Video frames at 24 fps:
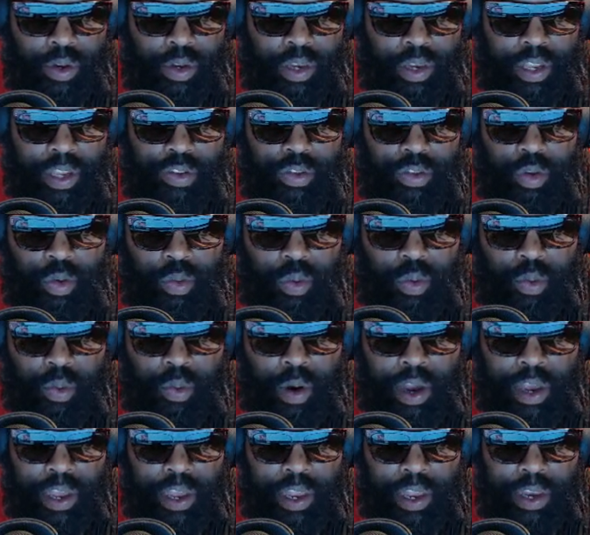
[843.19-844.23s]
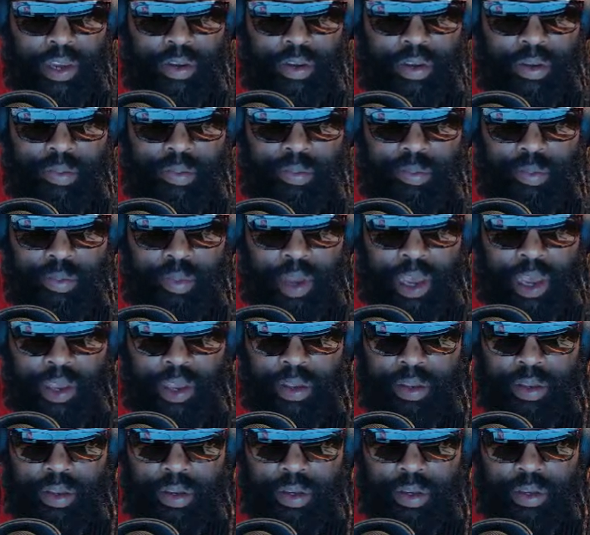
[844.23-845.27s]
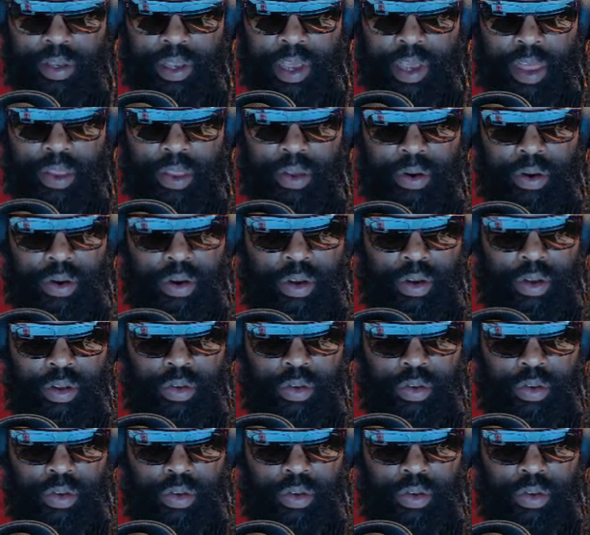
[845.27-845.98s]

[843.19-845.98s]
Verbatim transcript: These two were working like together.